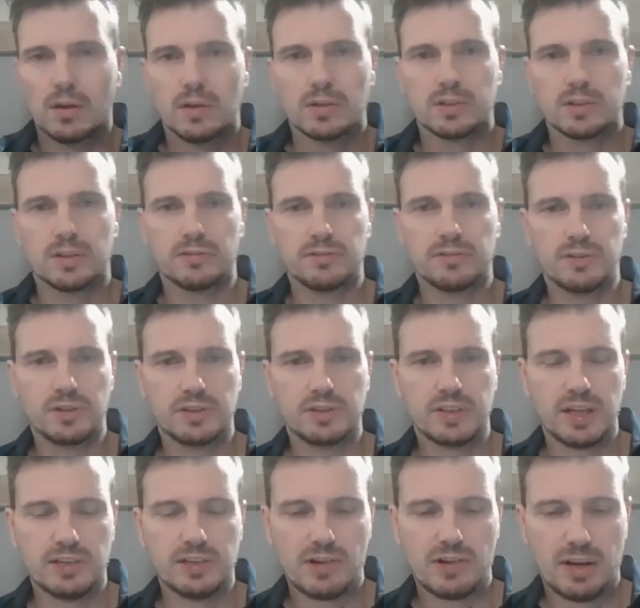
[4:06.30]
So first
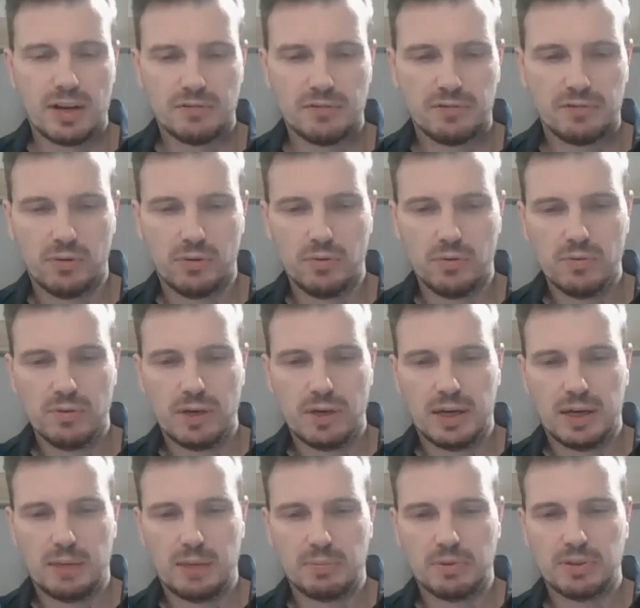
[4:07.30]
I try four
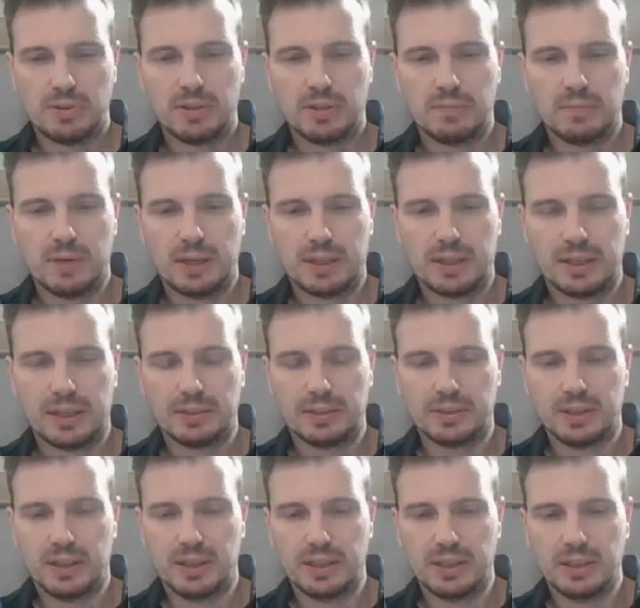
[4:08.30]
and I put it in my
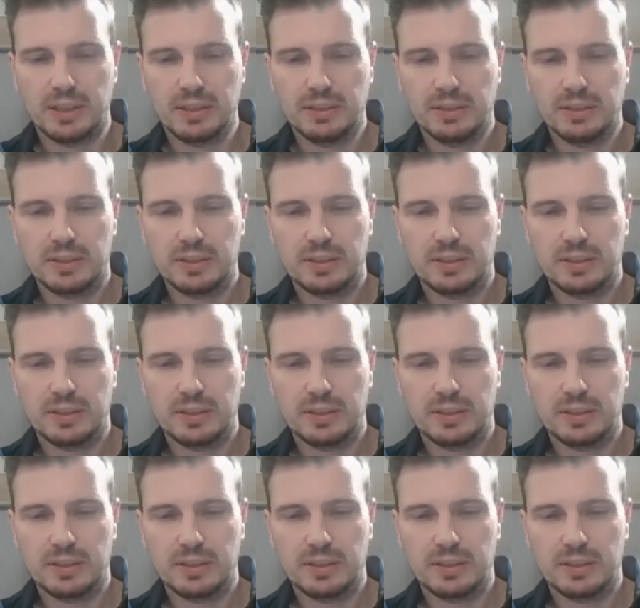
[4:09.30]
calculator.